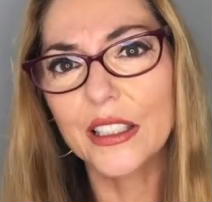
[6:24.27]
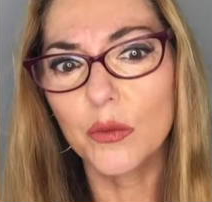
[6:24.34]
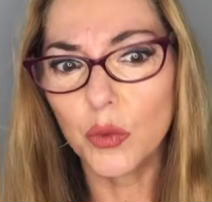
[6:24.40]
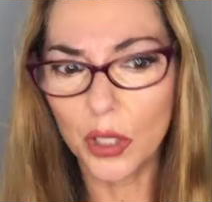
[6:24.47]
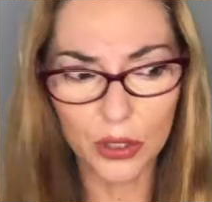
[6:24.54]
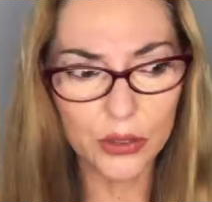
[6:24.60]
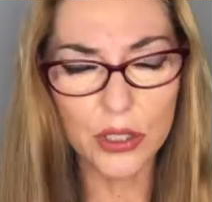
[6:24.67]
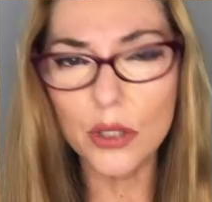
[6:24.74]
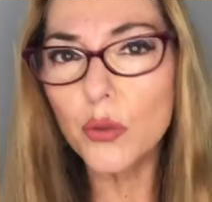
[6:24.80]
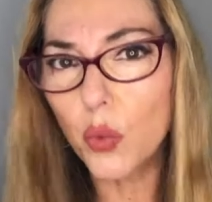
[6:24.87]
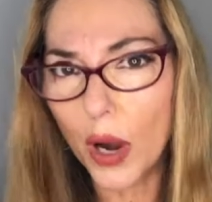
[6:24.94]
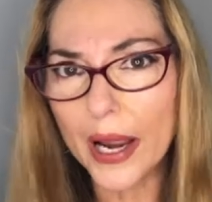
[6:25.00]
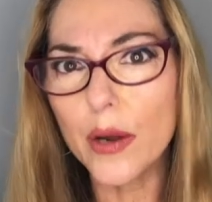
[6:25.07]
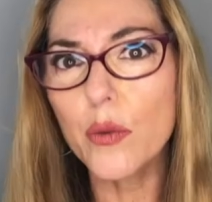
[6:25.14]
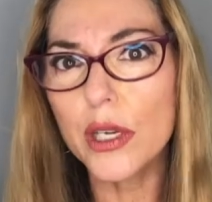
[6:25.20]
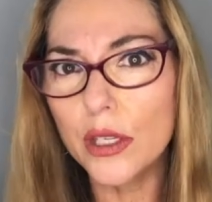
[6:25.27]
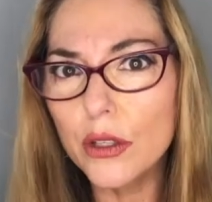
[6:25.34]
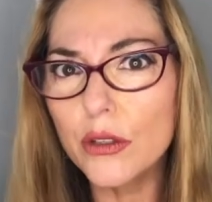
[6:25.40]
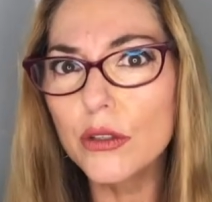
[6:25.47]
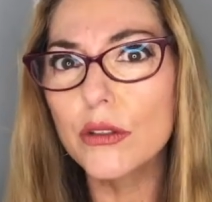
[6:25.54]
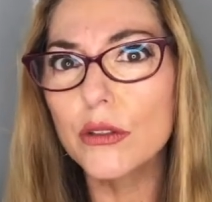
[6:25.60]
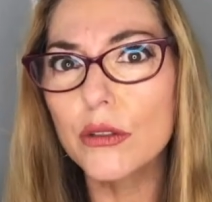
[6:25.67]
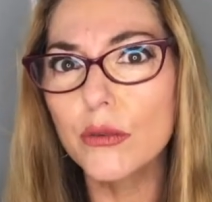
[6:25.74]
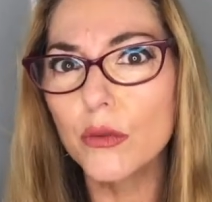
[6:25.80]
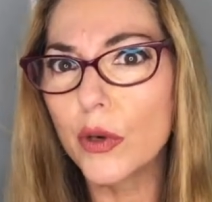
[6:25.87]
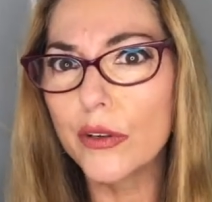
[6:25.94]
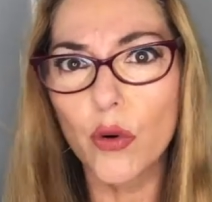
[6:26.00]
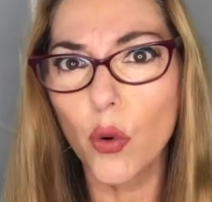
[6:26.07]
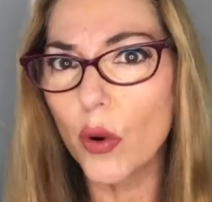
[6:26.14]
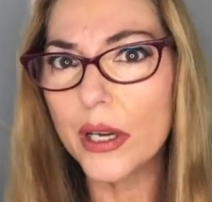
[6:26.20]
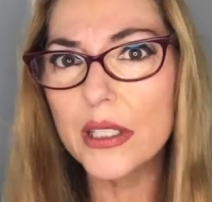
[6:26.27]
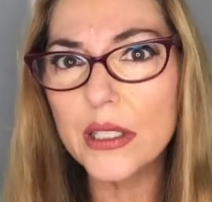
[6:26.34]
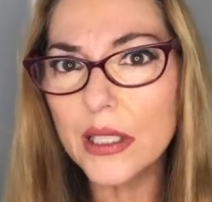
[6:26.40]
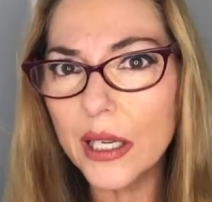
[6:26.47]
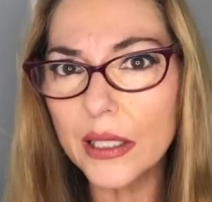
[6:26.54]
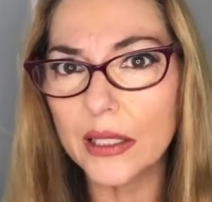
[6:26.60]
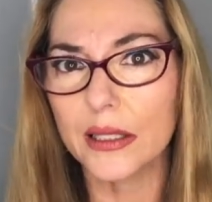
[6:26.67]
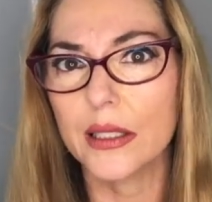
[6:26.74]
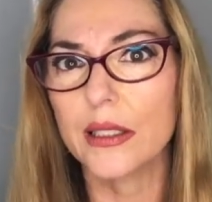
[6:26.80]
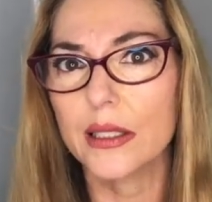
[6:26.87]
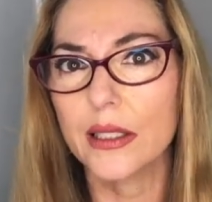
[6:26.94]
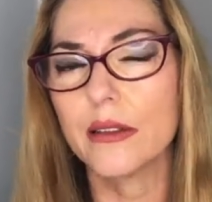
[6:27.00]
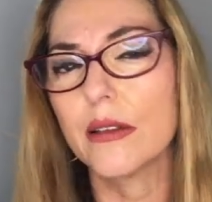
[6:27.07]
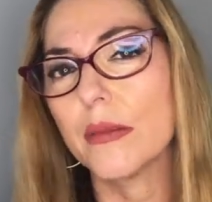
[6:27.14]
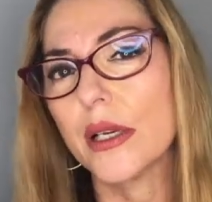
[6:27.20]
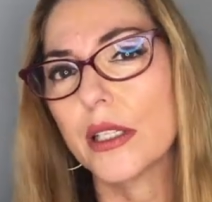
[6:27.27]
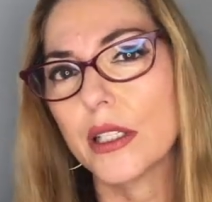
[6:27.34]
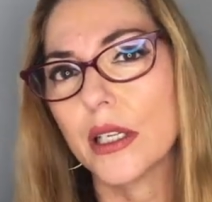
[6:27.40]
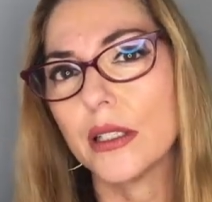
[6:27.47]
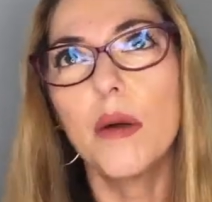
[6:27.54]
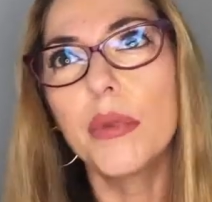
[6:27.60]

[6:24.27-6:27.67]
"Well, it's the way we used, we've always done it," said Grandma Jane.